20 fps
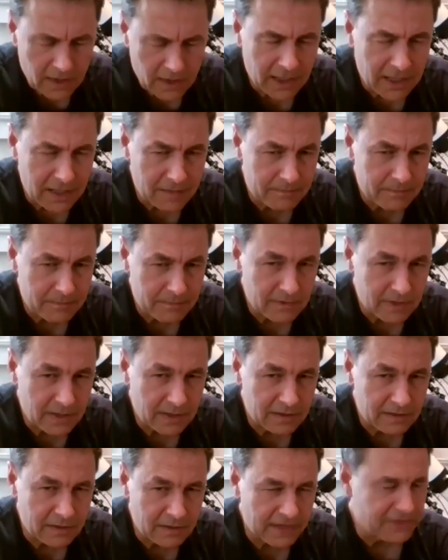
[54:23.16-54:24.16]
Um,
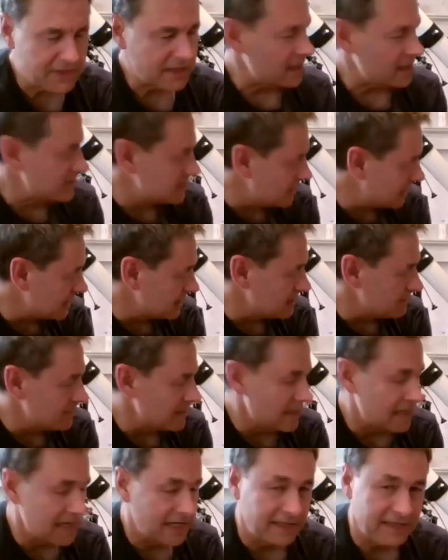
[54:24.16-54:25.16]
I think I said at the
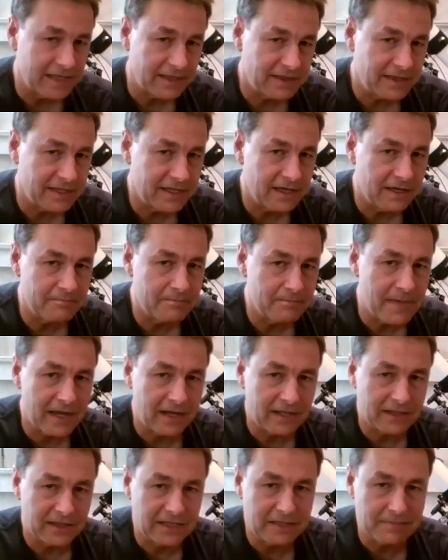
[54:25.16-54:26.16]
beginning that the,
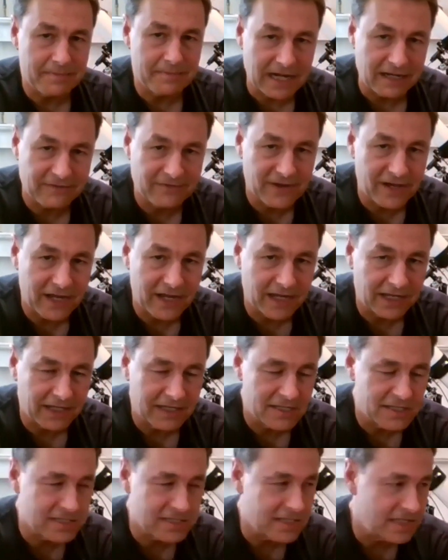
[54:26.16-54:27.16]
ma the magnifying
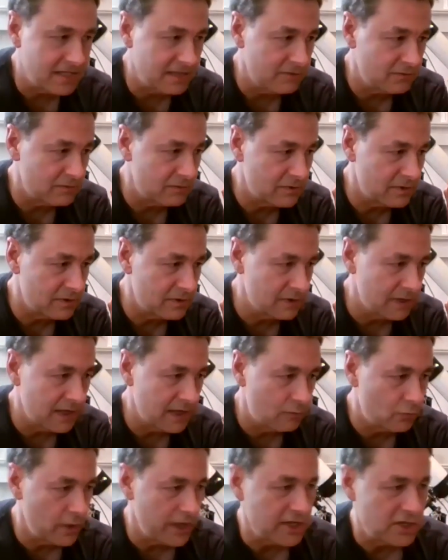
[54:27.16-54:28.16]
is the uh,
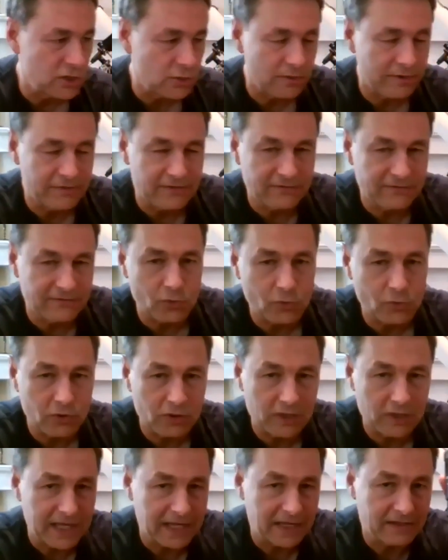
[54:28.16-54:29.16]
ratio of the
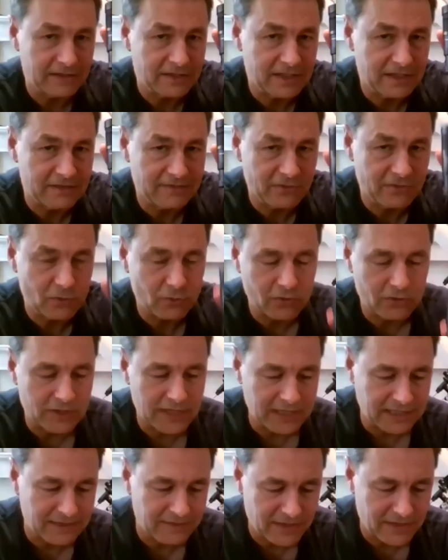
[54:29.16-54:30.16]
focal length to the focal
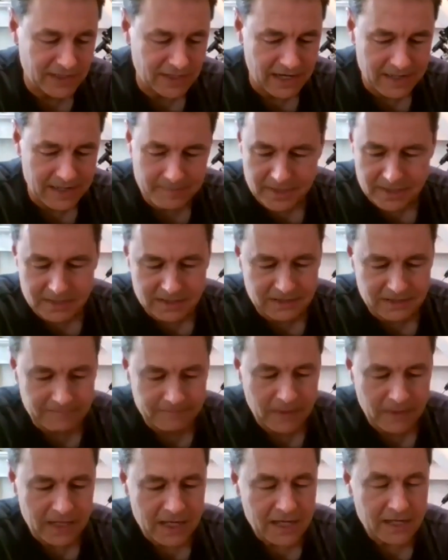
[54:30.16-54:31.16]
length of the eyepiece.
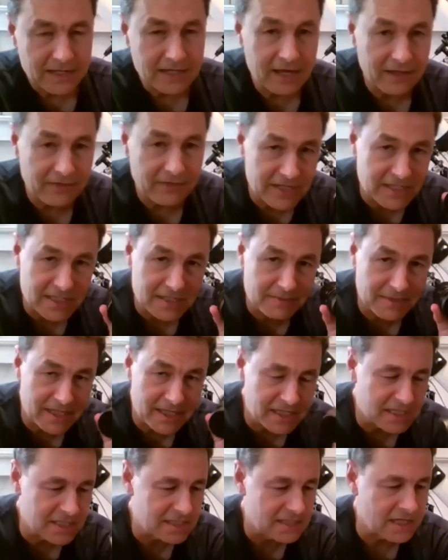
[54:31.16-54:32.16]
Now this,
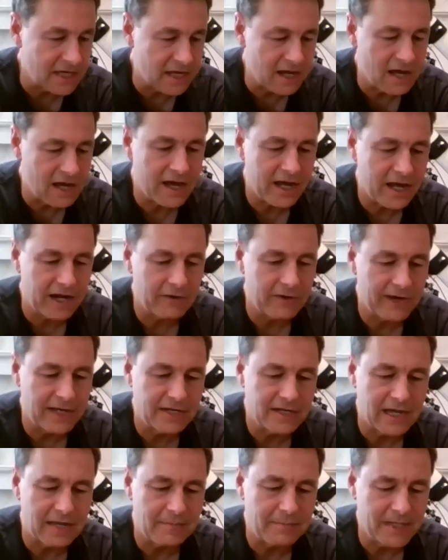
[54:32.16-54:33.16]
this is a higher
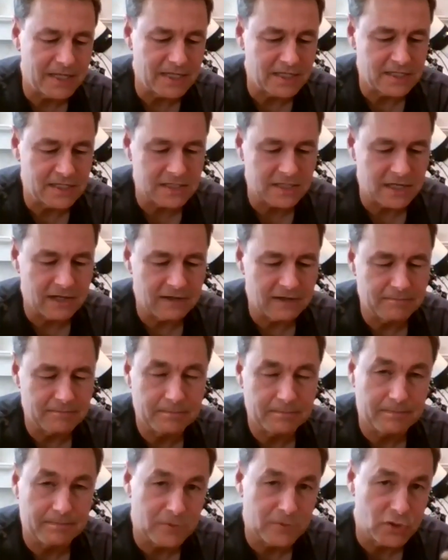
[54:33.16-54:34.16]
end eyepiece, um,
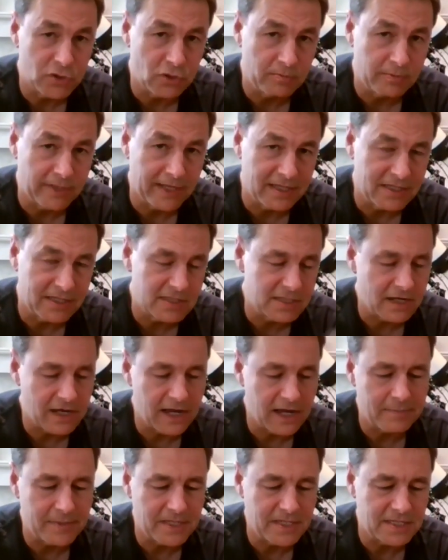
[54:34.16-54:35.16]
zoom lens
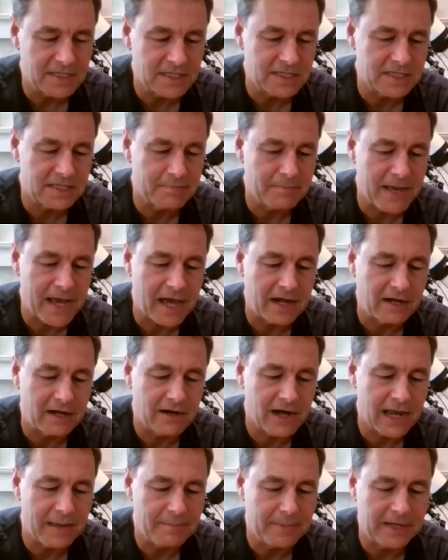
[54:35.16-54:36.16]
eyepiece. This is a Baader
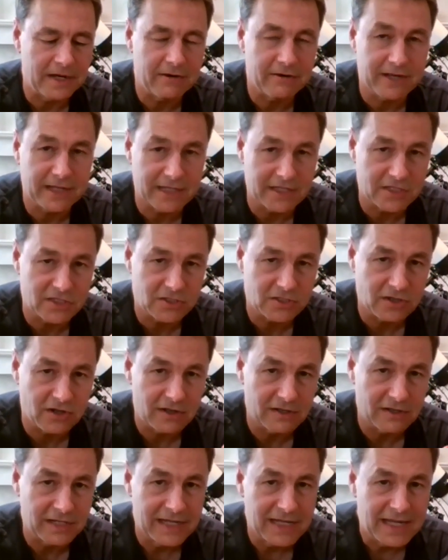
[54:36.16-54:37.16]
Hyperion it's
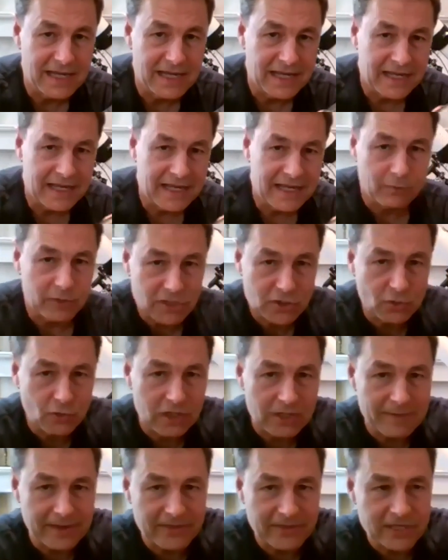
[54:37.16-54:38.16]
called. And what's
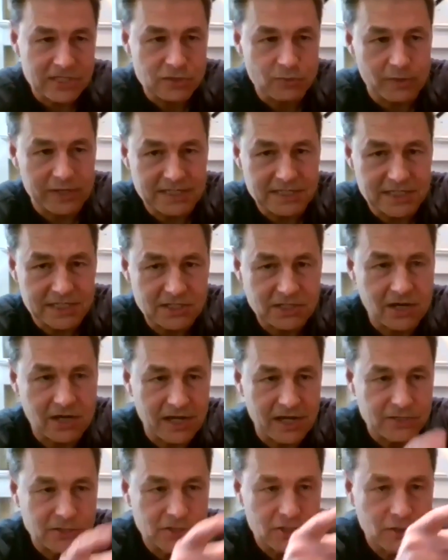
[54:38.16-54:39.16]
cool about this one is it's
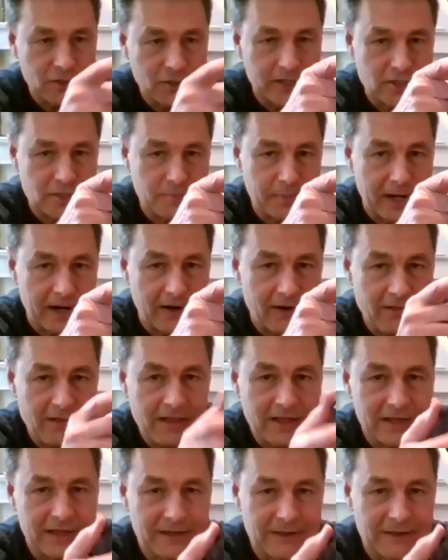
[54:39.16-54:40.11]
got a two inch barrel.